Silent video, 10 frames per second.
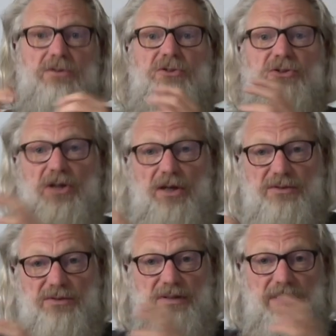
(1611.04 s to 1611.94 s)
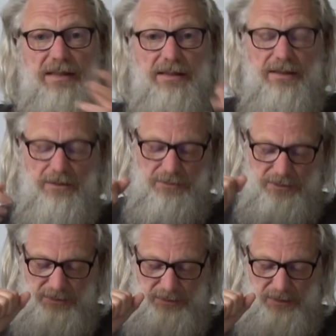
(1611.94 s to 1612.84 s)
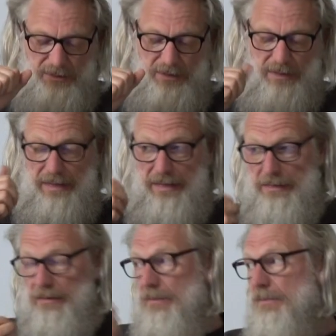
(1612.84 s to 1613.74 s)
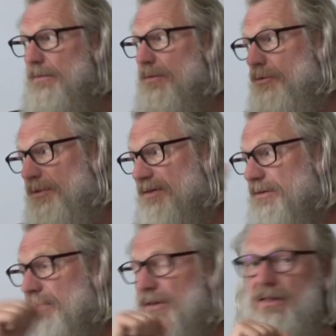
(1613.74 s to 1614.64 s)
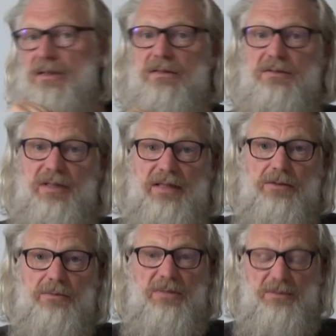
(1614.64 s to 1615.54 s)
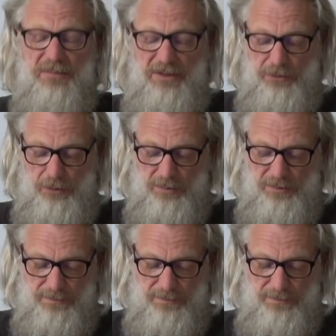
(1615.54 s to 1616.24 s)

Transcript: Chance Encounters, and recently Denken met microben.